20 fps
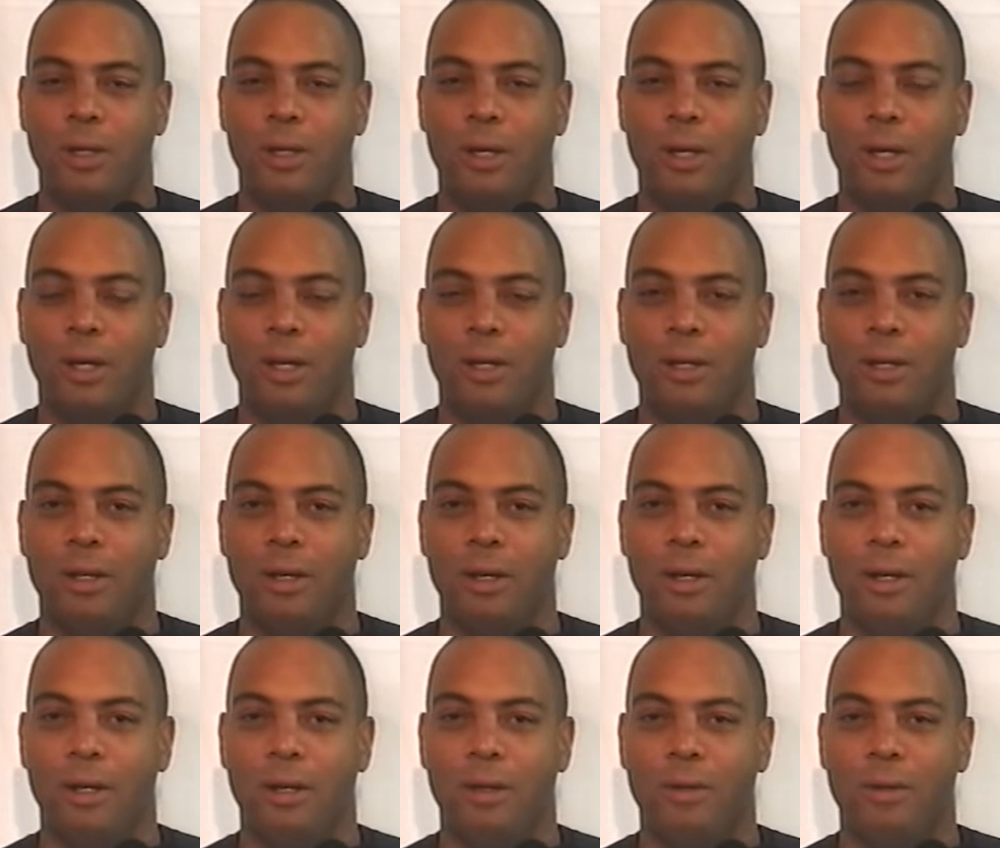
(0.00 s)
and
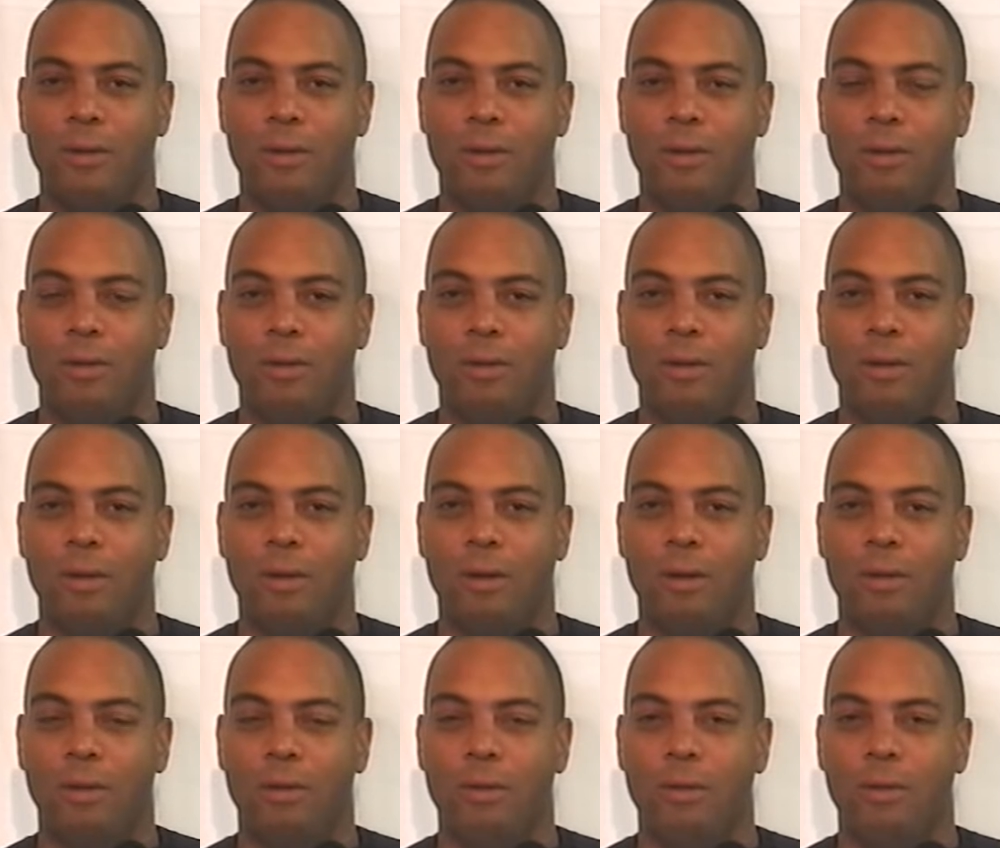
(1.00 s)

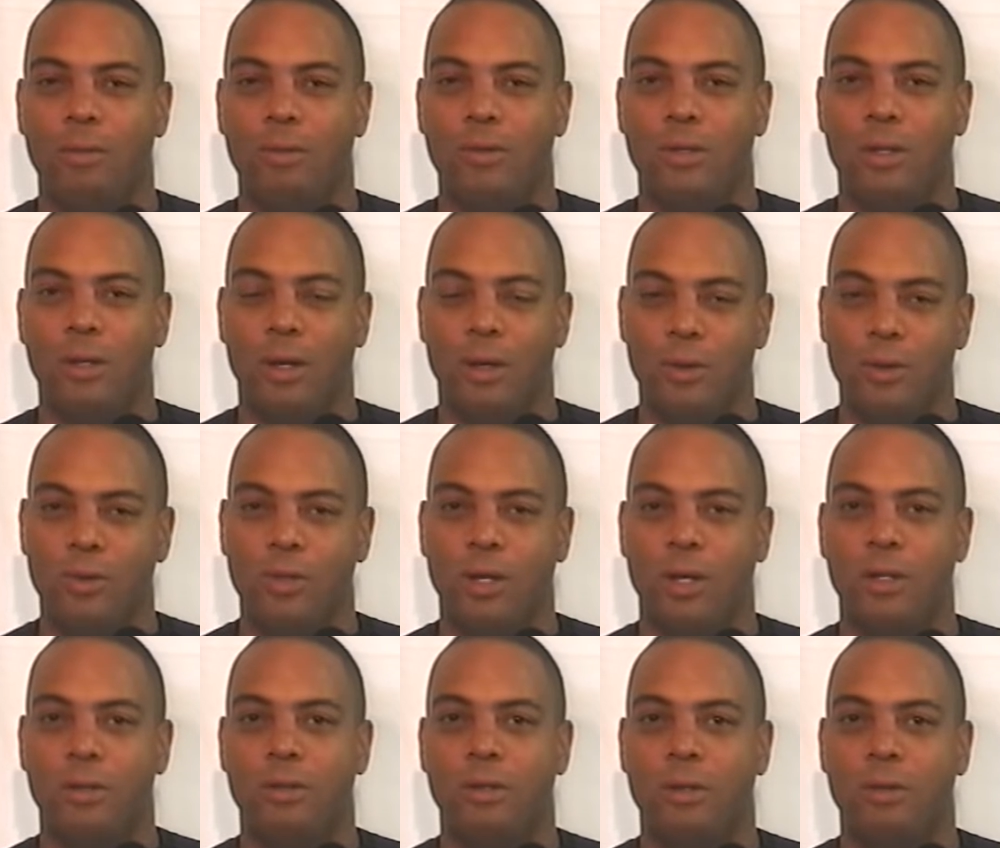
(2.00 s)
there was another
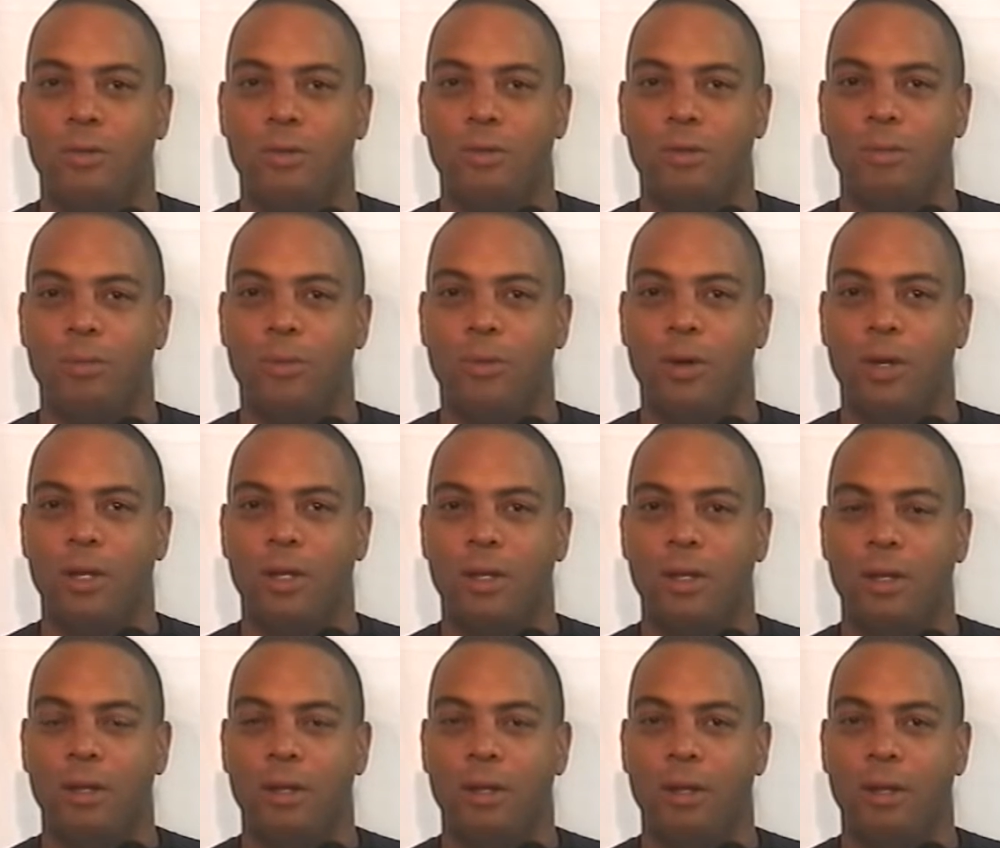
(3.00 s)
judge that was appointed,
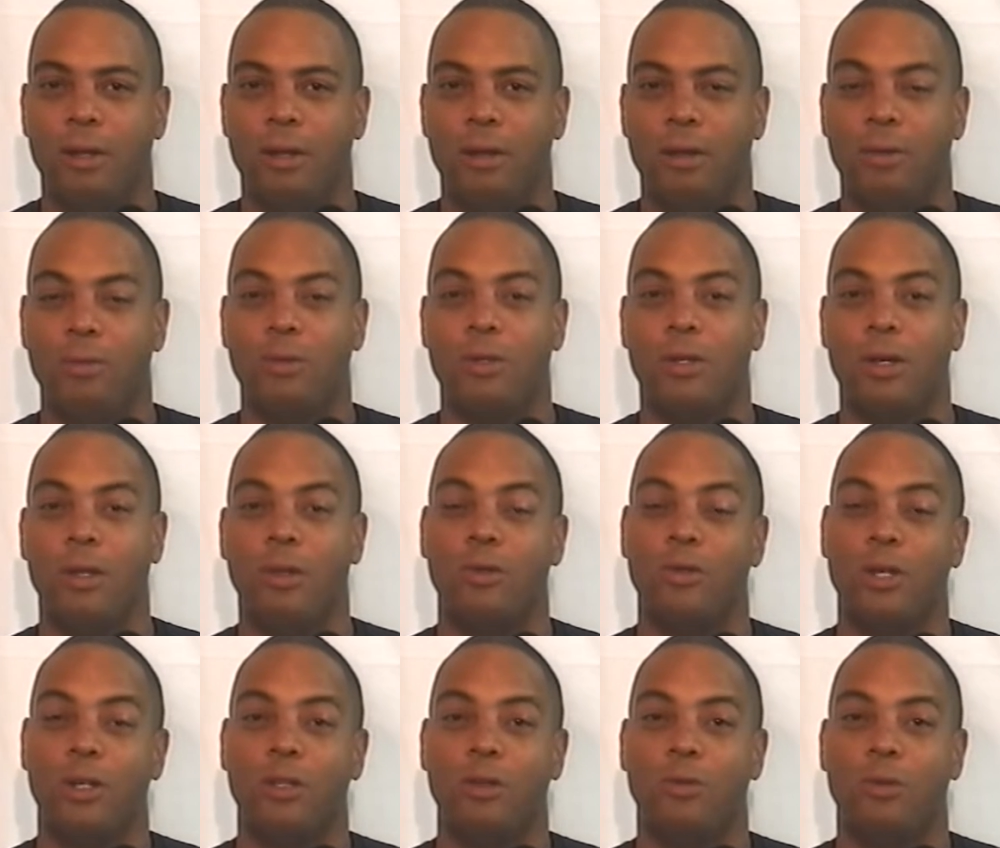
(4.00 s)
and there was another
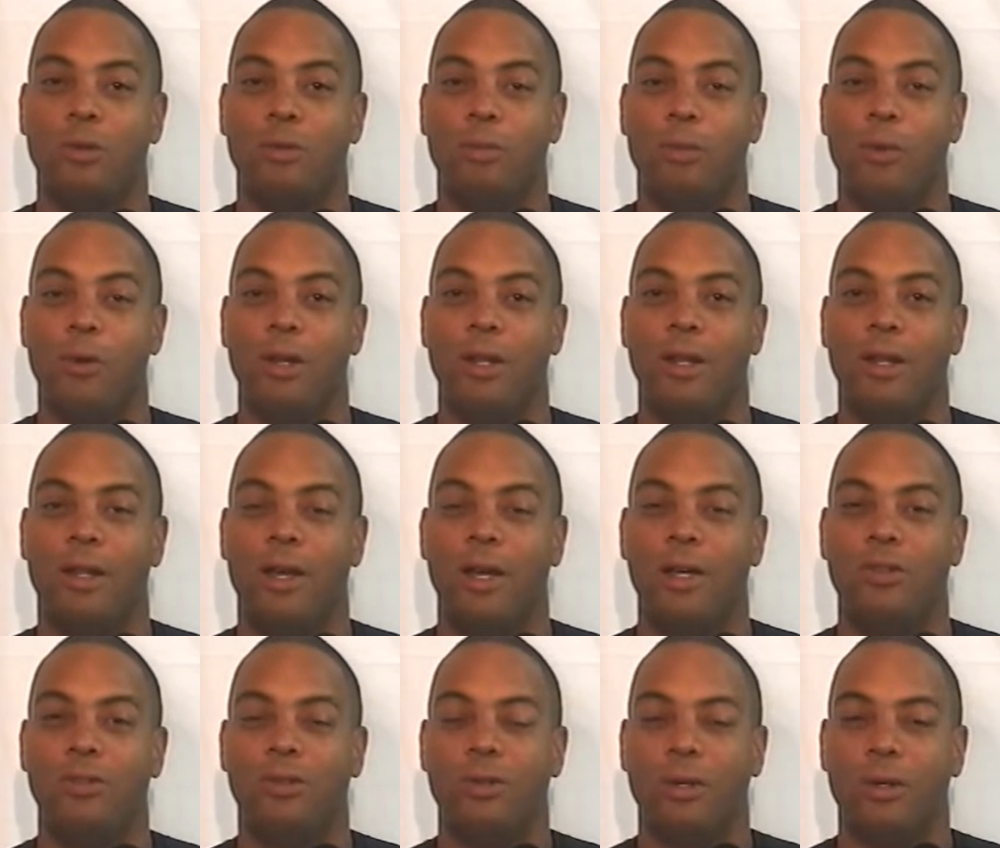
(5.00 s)
judge that was appointed
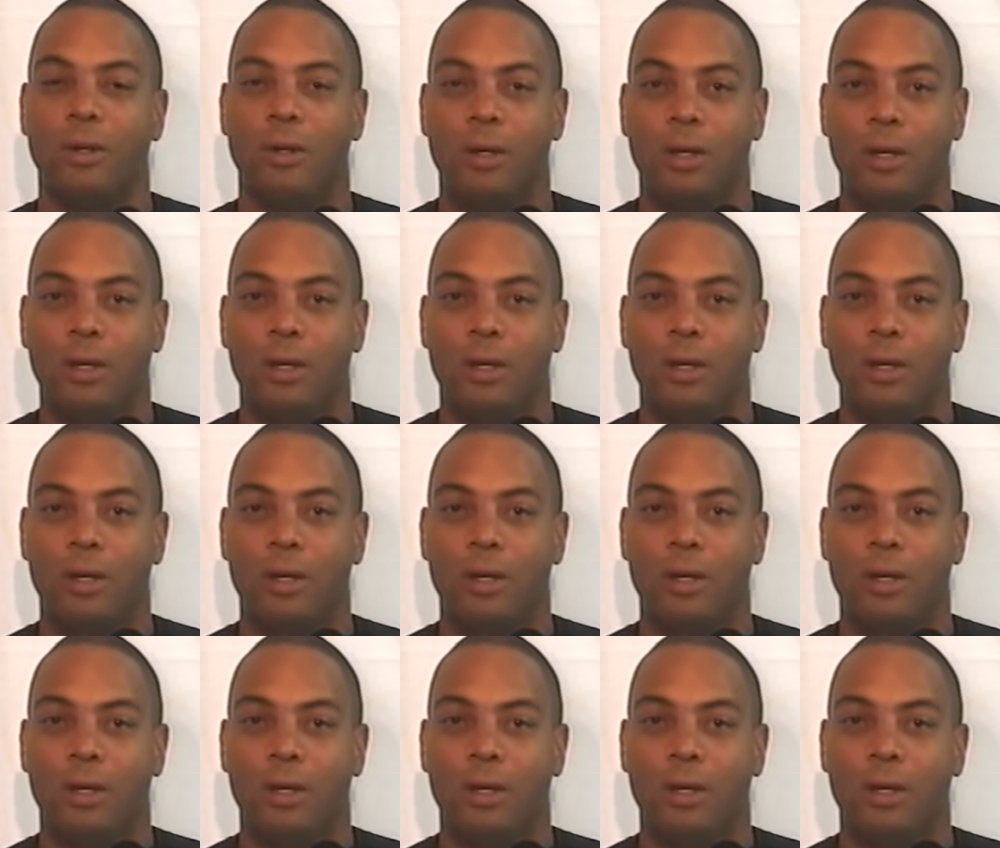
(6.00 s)
last year